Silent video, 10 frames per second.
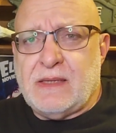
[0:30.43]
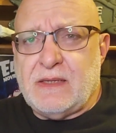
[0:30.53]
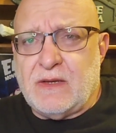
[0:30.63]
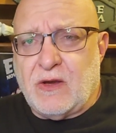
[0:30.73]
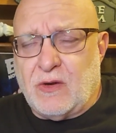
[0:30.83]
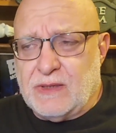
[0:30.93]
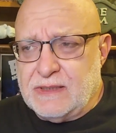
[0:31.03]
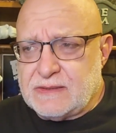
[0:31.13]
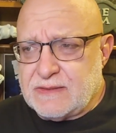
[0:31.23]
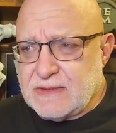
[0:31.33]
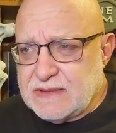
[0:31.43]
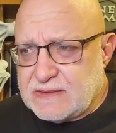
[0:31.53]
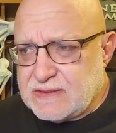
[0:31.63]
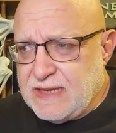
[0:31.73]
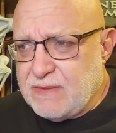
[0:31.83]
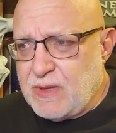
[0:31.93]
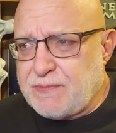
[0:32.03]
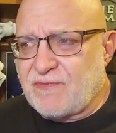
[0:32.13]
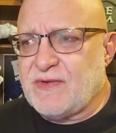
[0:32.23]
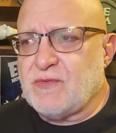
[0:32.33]
you know, it it came
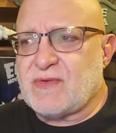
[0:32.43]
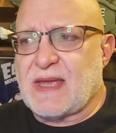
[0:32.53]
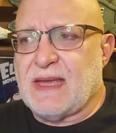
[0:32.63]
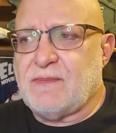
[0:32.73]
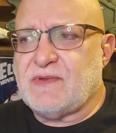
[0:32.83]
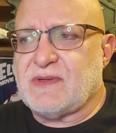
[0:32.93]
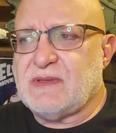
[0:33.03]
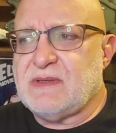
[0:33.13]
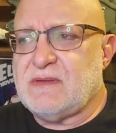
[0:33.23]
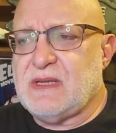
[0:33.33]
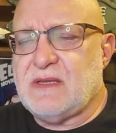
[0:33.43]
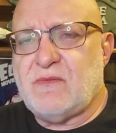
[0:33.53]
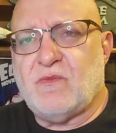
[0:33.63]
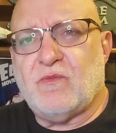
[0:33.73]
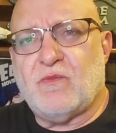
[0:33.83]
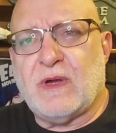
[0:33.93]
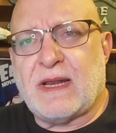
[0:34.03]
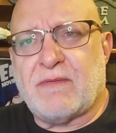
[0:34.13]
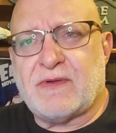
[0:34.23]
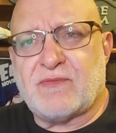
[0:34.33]
up a few times in in
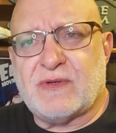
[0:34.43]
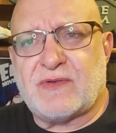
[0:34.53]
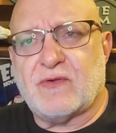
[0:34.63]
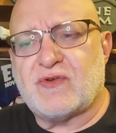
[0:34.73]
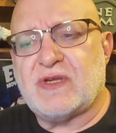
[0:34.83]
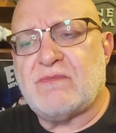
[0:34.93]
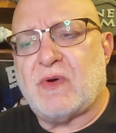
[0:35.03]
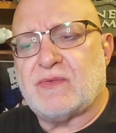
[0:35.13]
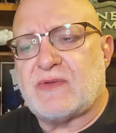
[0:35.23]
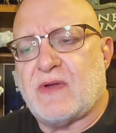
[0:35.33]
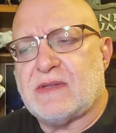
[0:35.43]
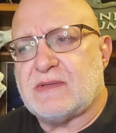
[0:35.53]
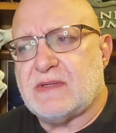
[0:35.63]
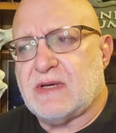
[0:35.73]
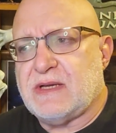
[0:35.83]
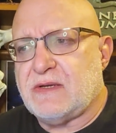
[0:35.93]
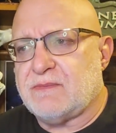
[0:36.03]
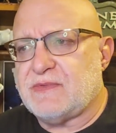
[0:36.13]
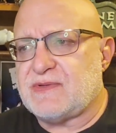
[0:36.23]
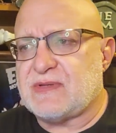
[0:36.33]
when I was researching most haunted
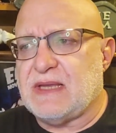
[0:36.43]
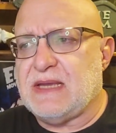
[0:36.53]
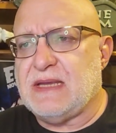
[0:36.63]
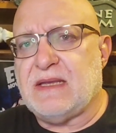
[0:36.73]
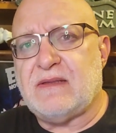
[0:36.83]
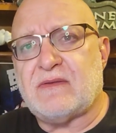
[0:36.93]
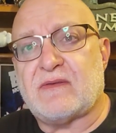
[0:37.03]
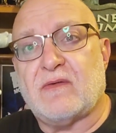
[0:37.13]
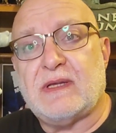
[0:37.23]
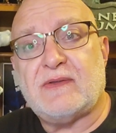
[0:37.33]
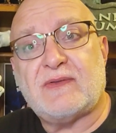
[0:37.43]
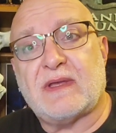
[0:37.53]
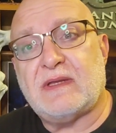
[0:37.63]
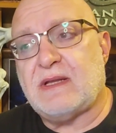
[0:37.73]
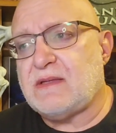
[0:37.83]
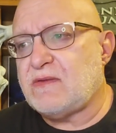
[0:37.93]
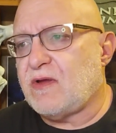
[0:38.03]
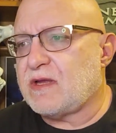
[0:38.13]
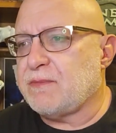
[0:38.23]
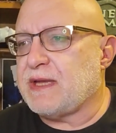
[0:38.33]
items, and so I decided I'd
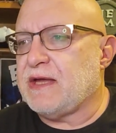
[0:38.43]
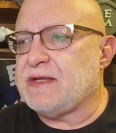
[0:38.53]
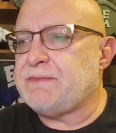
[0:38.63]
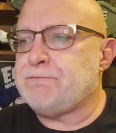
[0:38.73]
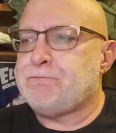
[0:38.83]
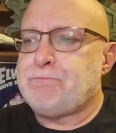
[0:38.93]
talk about it.